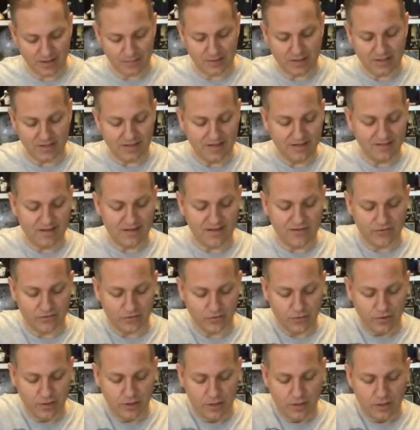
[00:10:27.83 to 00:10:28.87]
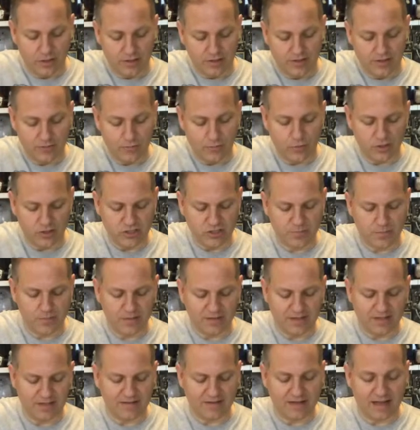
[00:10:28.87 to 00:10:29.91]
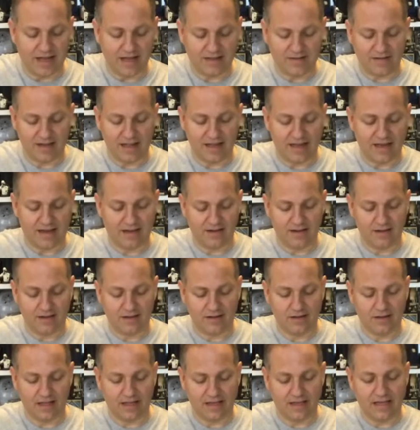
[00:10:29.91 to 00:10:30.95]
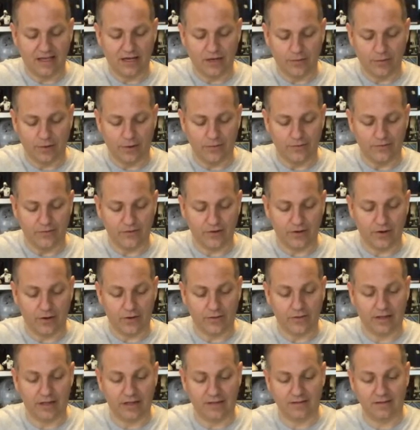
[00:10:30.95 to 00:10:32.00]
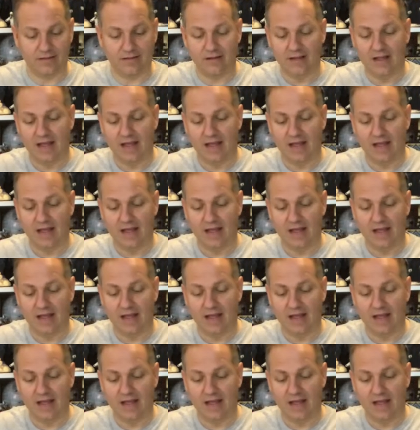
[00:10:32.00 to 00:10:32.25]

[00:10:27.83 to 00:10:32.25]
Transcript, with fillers: I mean, these kids are they're worshiping these guys like like heroes, you know, like